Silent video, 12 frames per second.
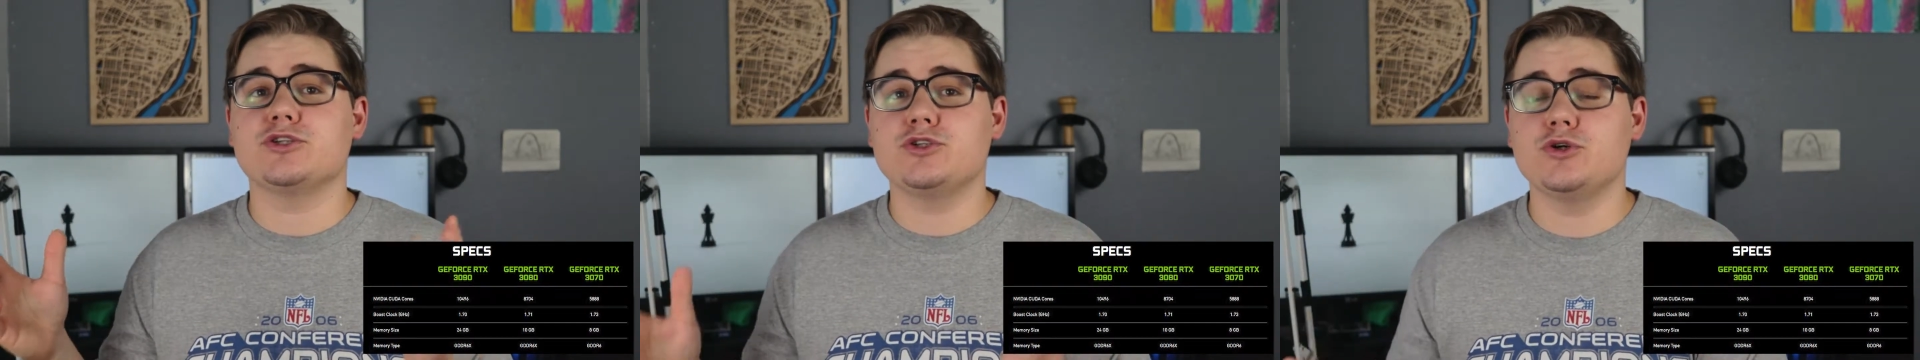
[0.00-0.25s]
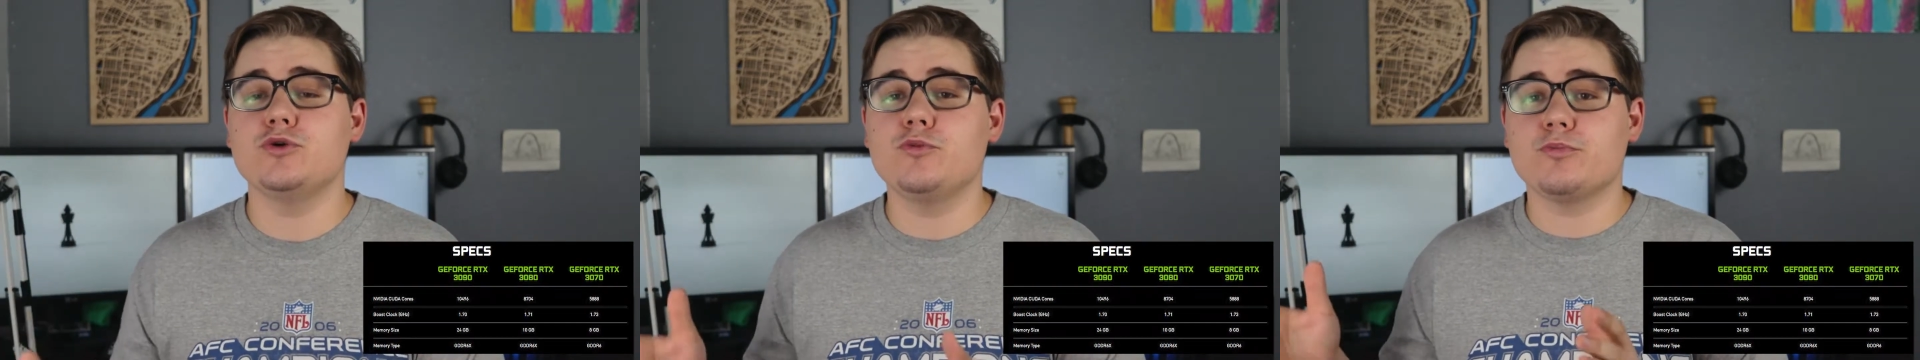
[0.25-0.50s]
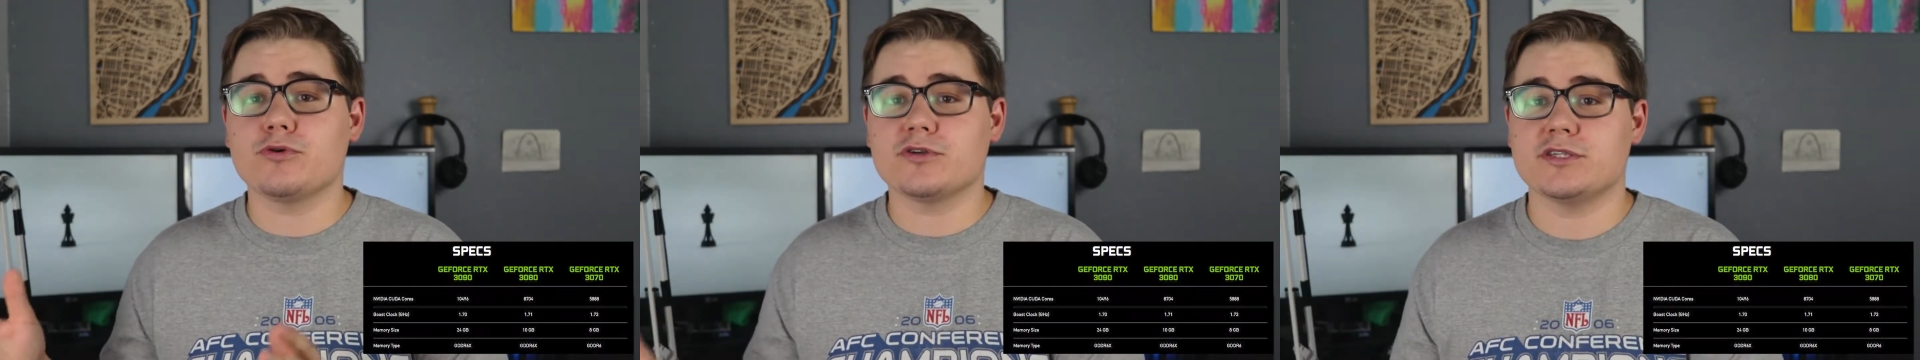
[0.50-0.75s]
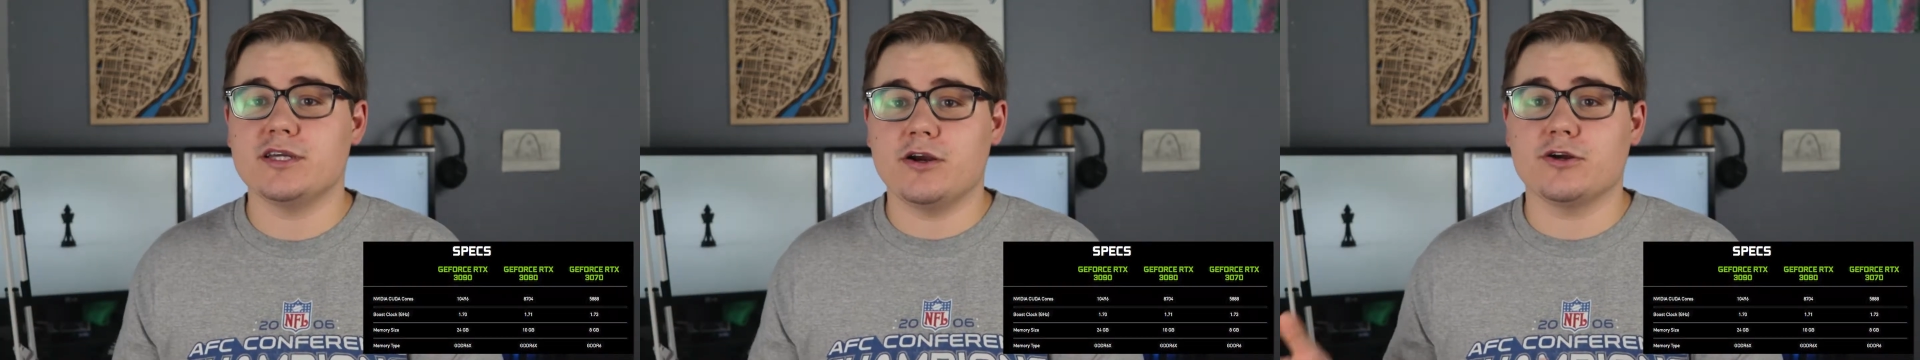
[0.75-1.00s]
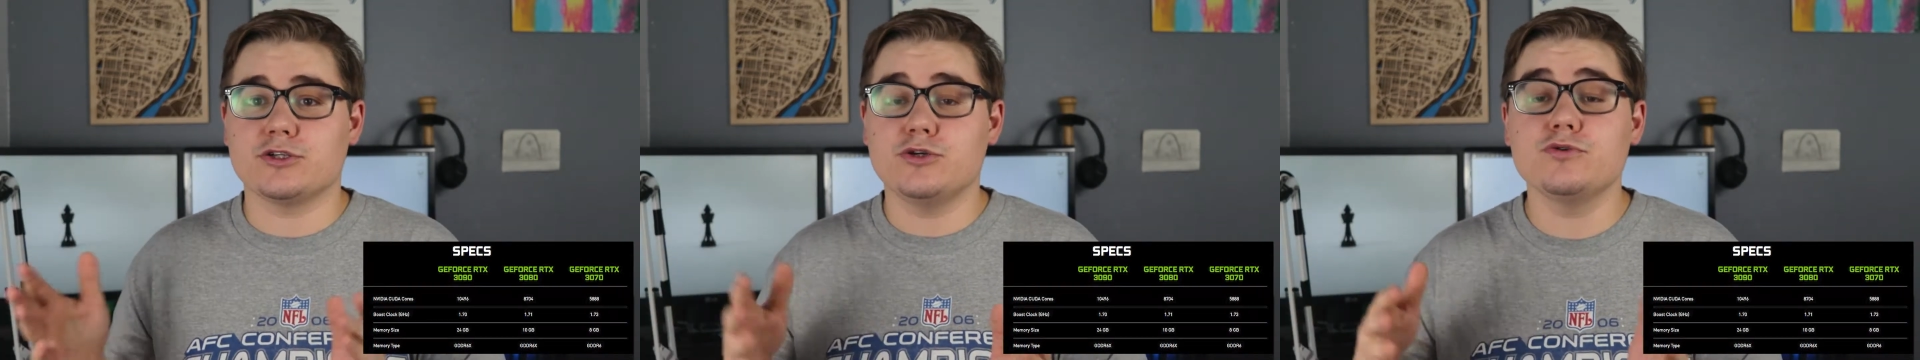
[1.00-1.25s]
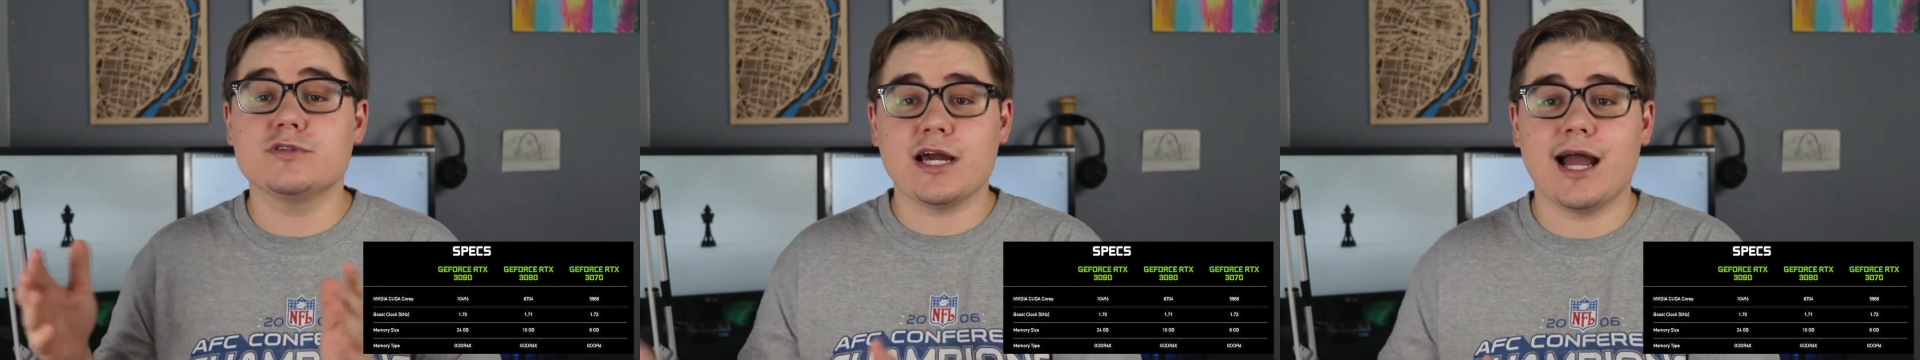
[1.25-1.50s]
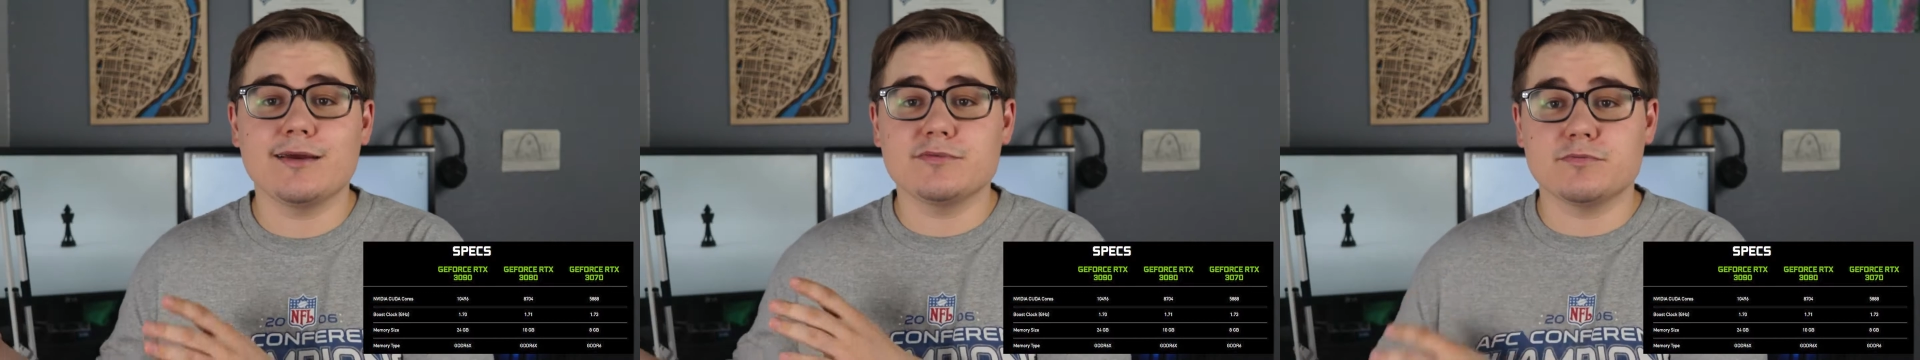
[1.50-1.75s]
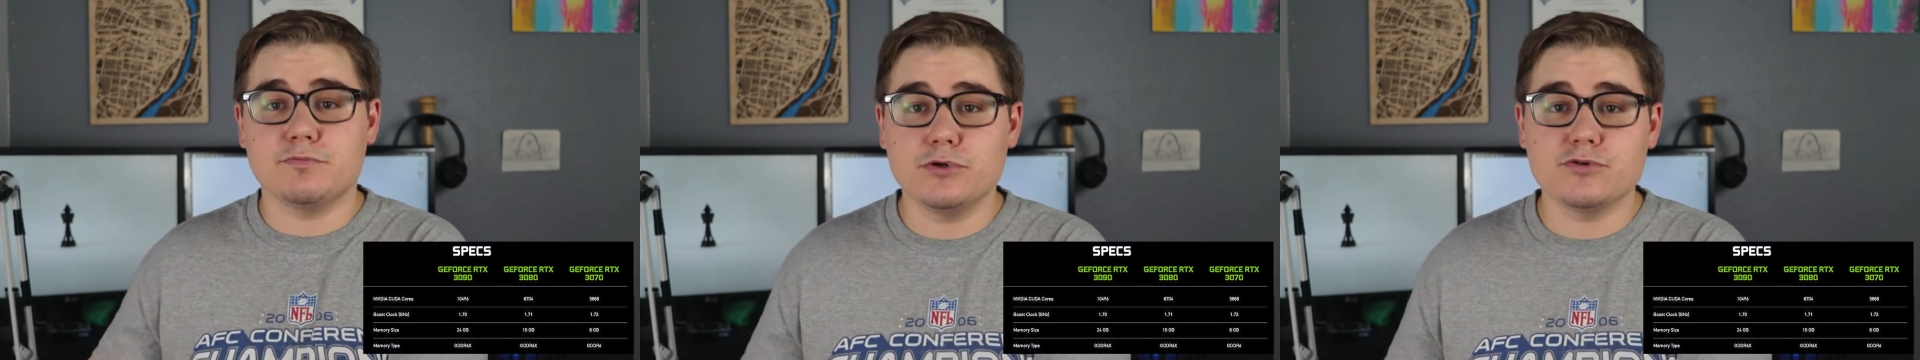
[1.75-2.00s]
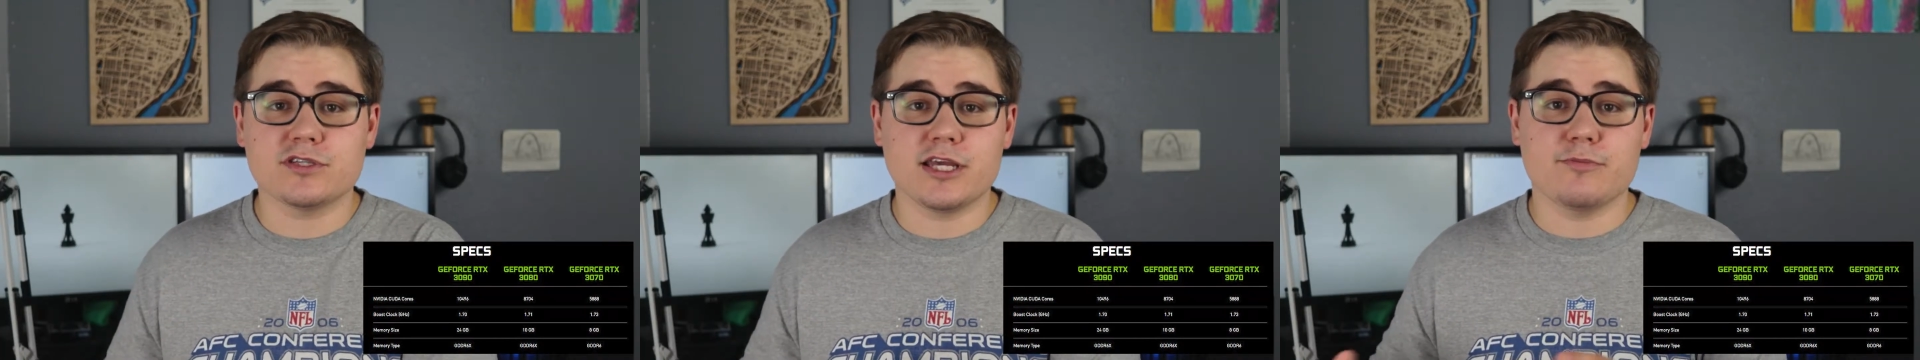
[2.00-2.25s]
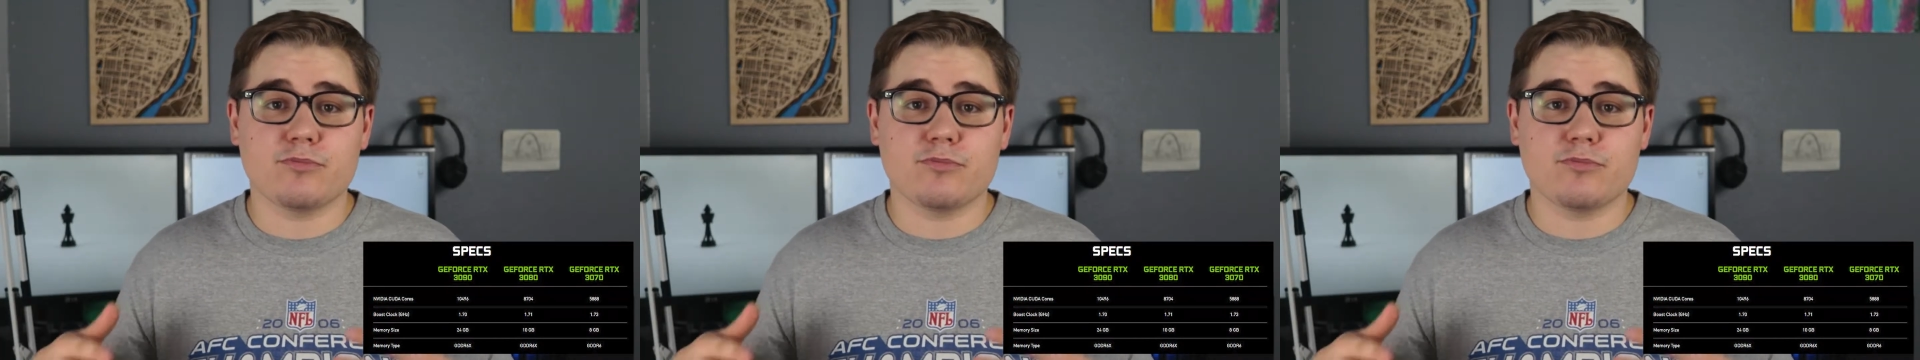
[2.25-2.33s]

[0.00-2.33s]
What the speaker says: 2% or 2 times boost in